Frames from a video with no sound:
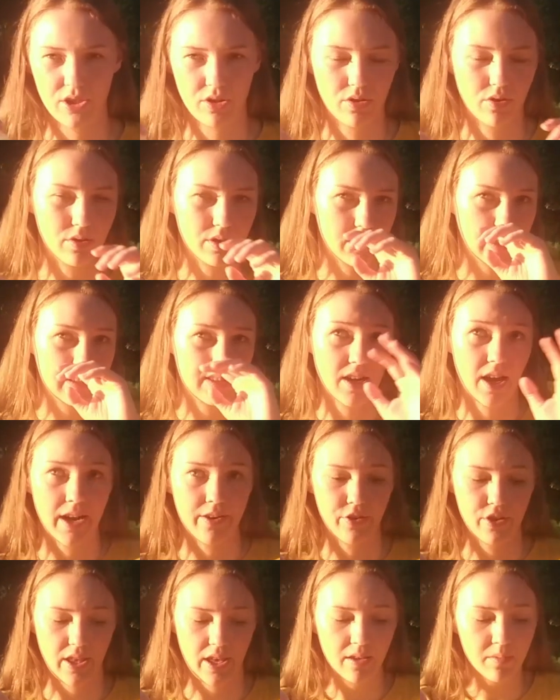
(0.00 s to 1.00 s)
you know, it's not
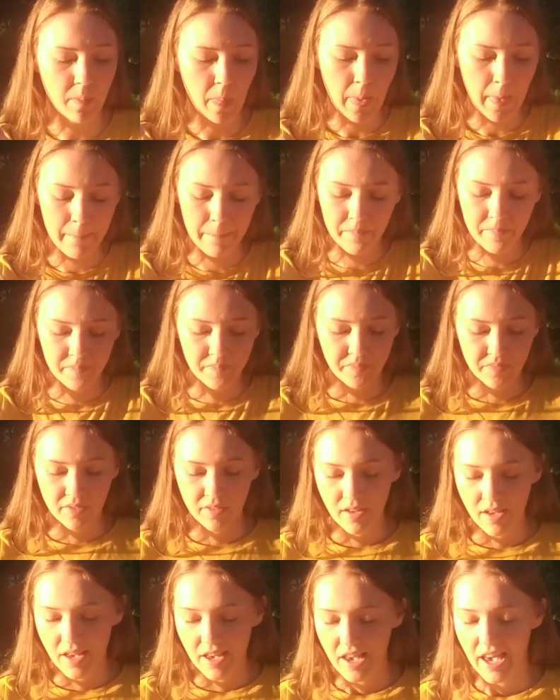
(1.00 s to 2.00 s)
everything.
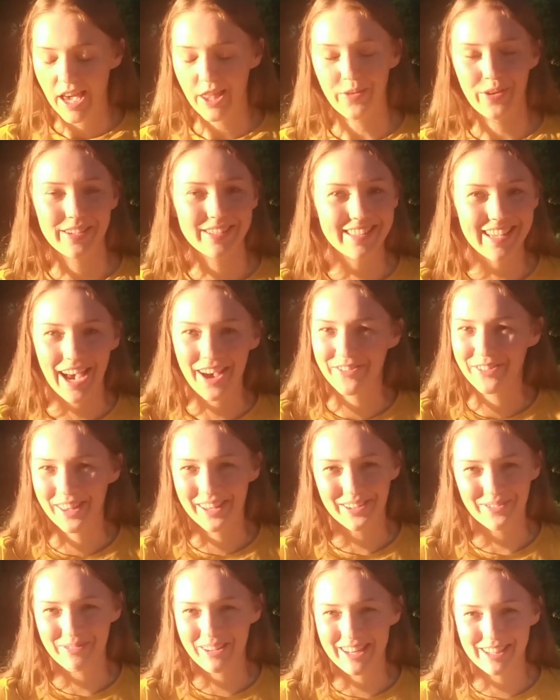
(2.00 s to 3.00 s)
Anyways, I feel
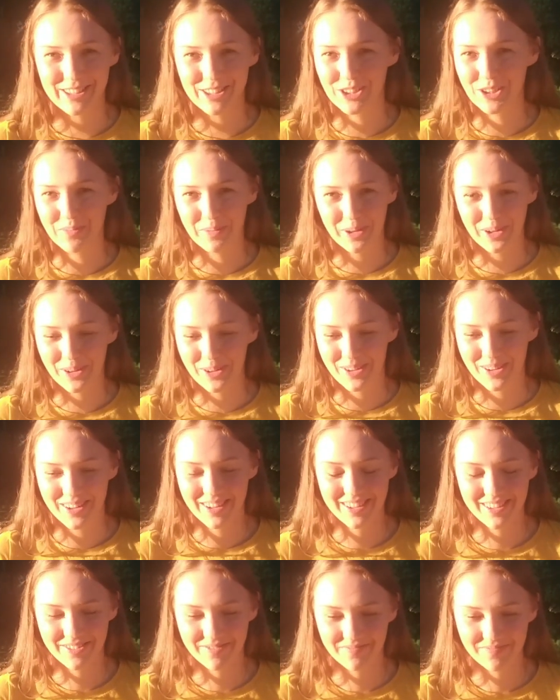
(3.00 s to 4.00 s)
like I'm getting super,
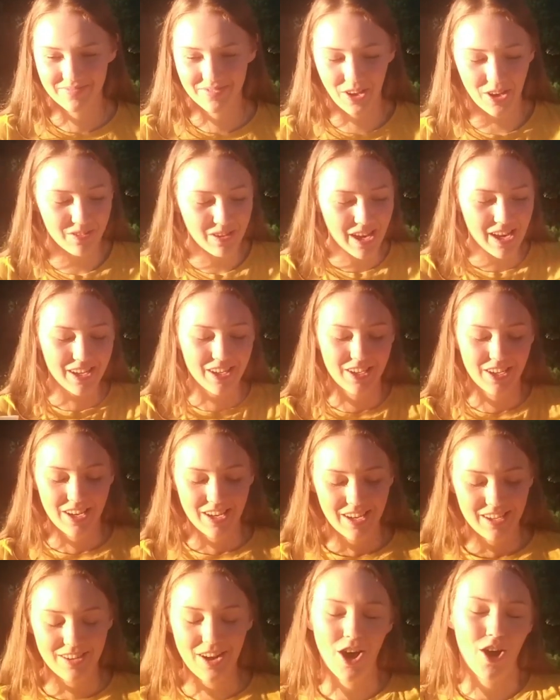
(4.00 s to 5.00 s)
well,
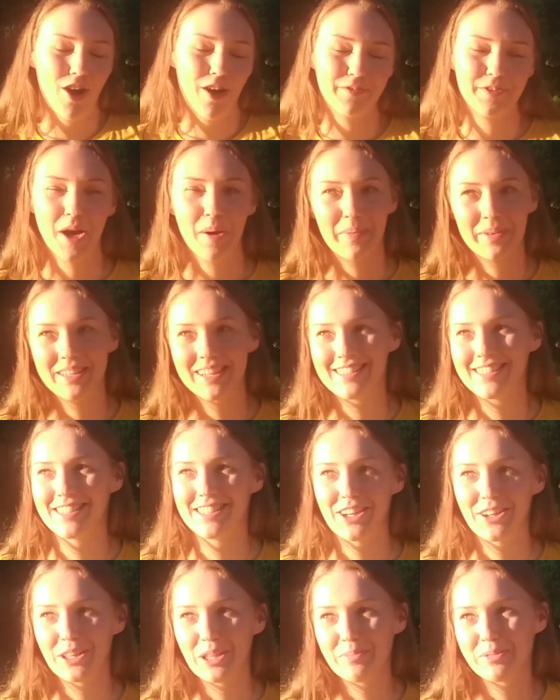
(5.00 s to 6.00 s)
not off topic
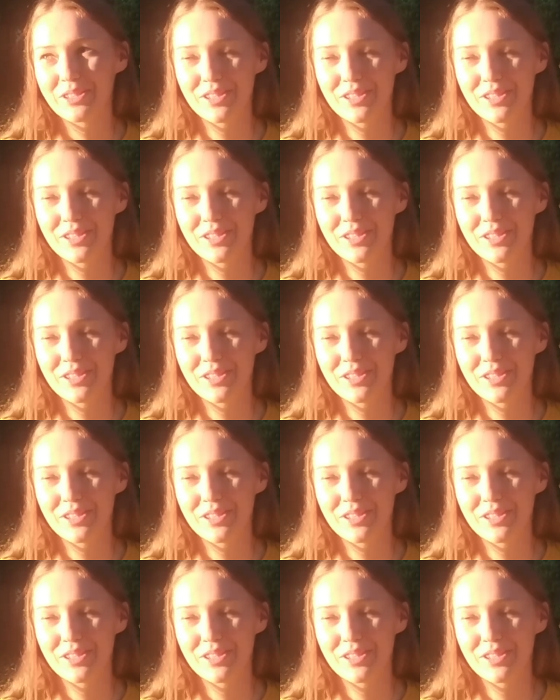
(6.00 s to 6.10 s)
necessarily, but